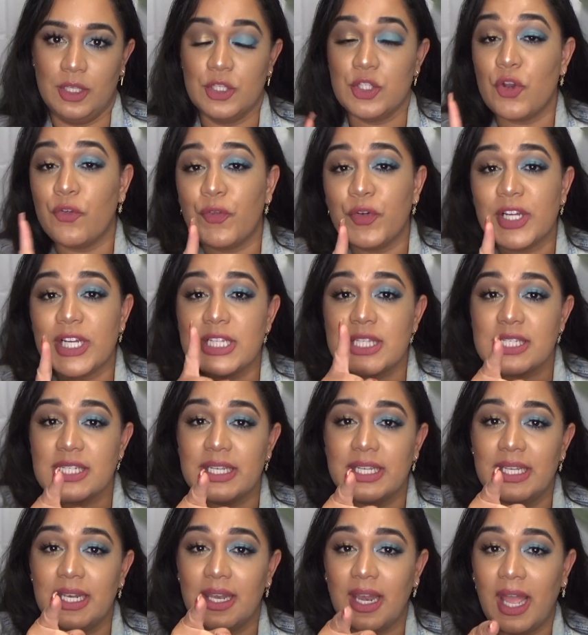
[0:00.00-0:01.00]
Don't forget to
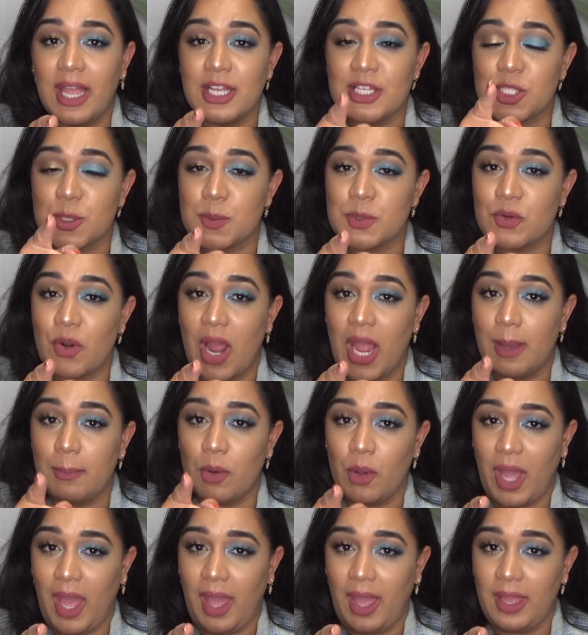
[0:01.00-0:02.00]
hit like, subscribe,
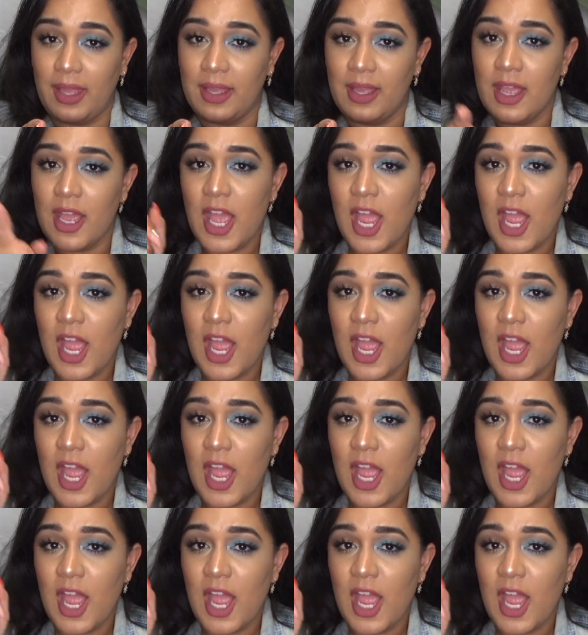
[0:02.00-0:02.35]
okay?